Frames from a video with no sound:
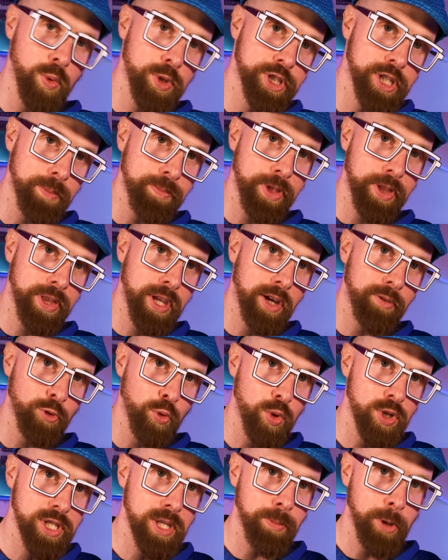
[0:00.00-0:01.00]
something that I've
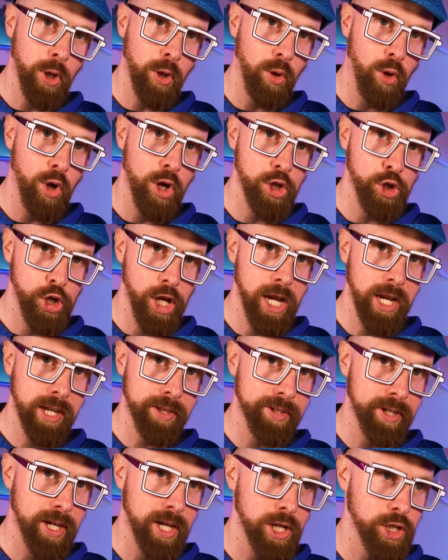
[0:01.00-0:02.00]
noticed about a lot of Jet
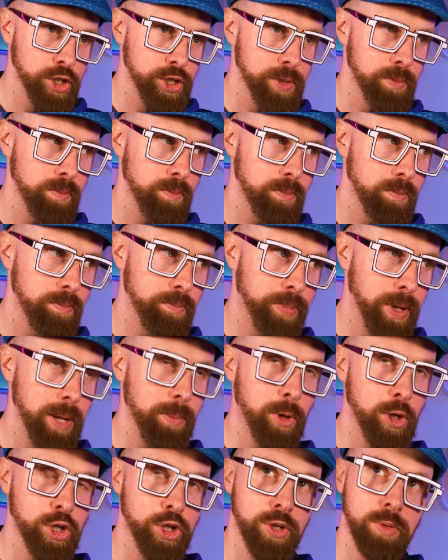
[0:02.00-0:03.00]
guitars, pretty
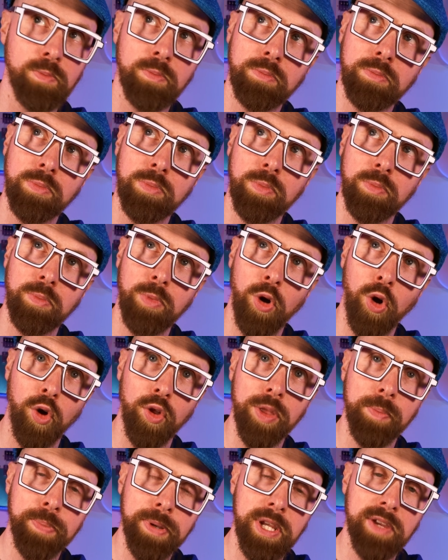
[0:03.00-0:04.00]
much all
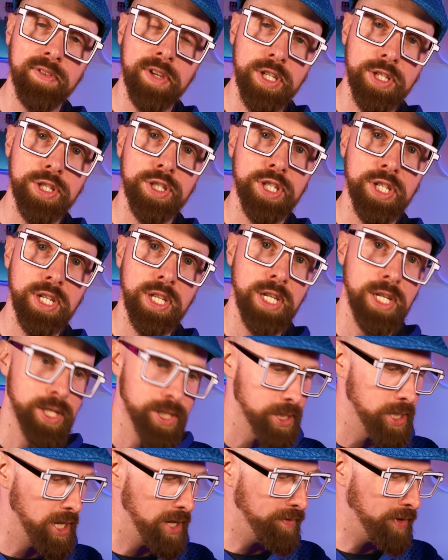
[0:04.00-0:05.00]
the previous
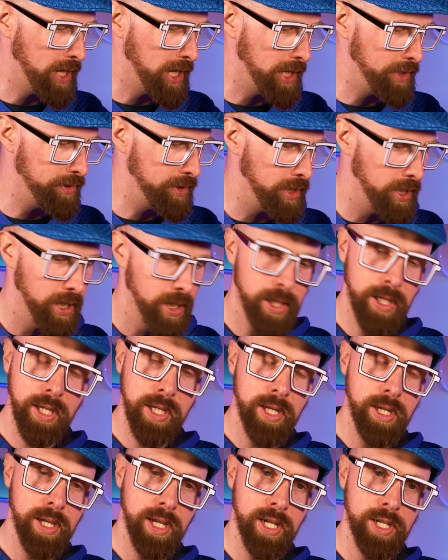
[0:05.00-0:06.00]
series that I've had,
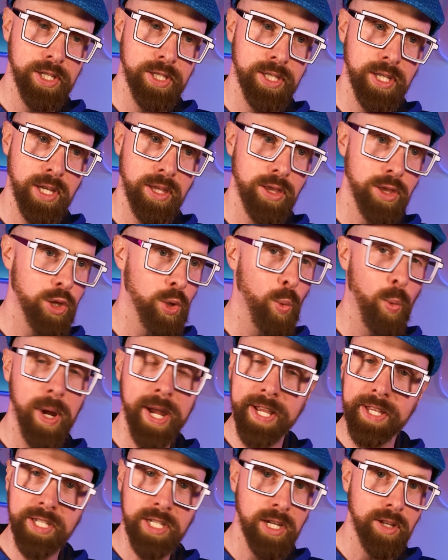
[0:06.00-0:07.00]
is that the
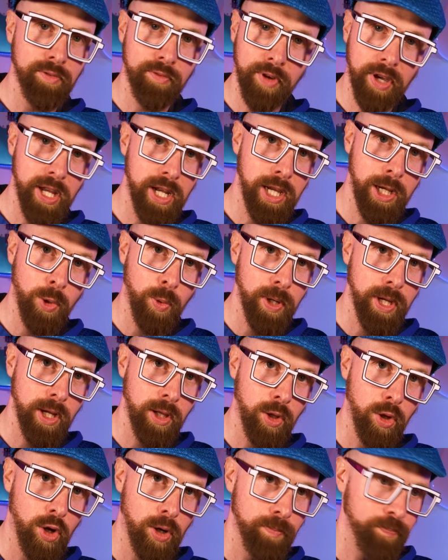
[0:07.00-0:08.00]
weights can vary quite a
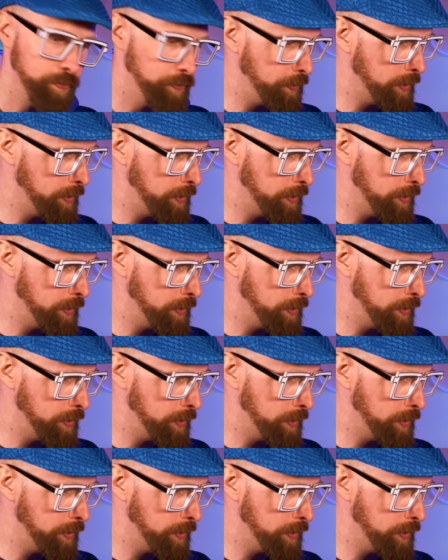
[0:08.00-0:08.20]
lot.